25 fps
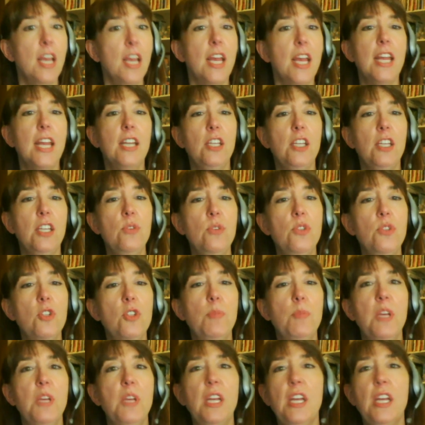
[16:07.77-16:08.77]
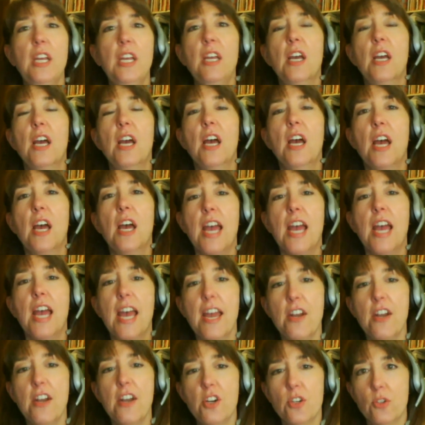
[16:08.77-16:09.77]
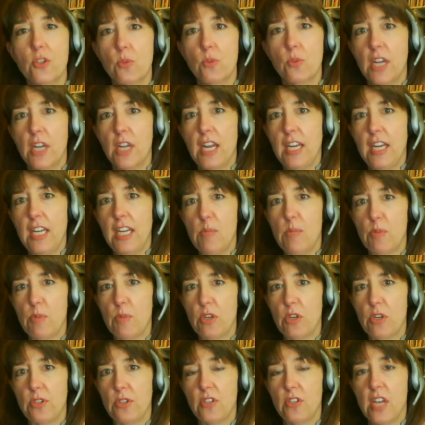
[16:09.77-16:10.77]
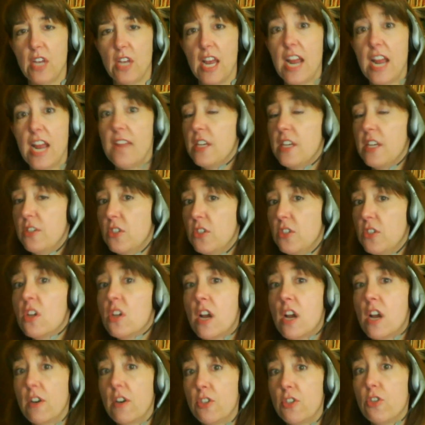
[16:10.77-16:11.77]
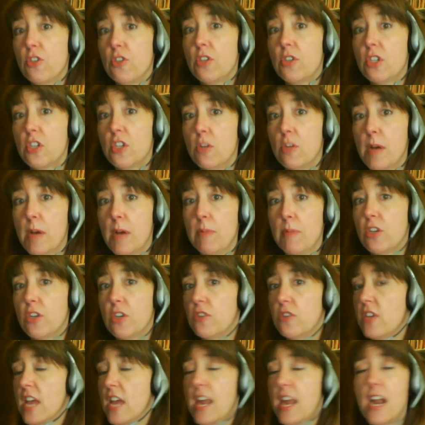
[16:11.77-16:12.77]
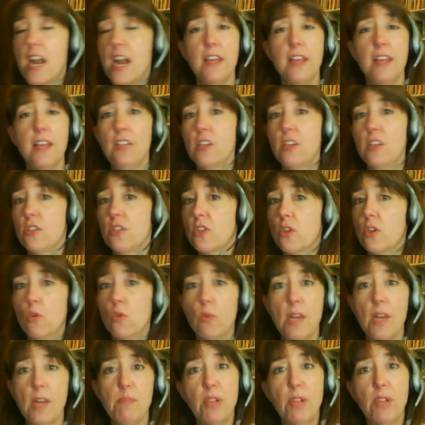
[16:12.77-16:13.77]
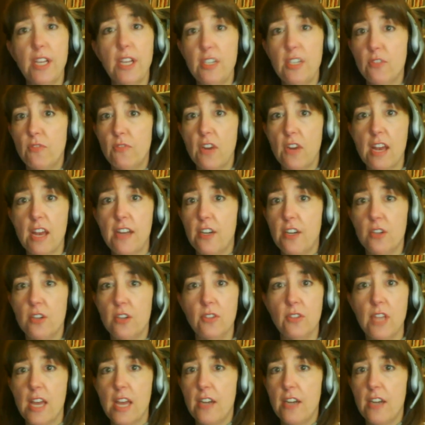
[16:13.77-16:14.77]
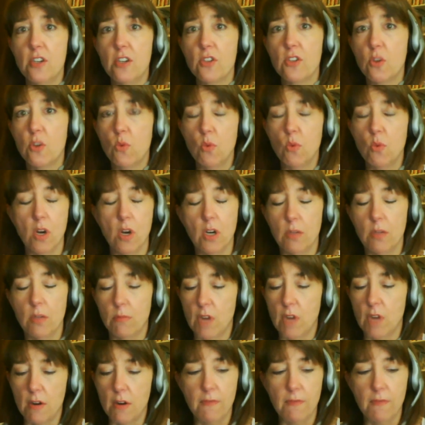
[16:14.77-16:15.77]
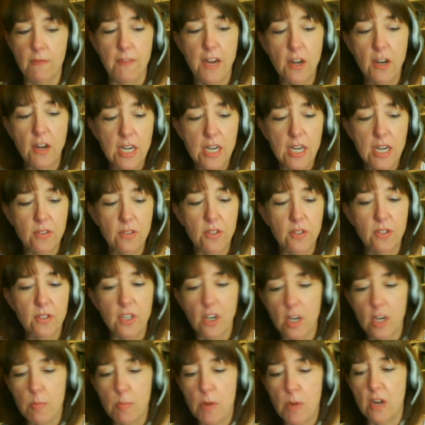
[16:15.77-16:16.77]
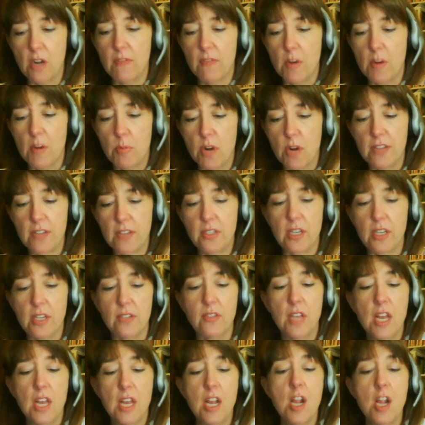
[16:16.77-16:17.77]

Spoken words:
It used to be editors were gatekeepers, and they still are in the traditional publishers. And I think there's a great place for editors. Editors are a very necessary part of our process.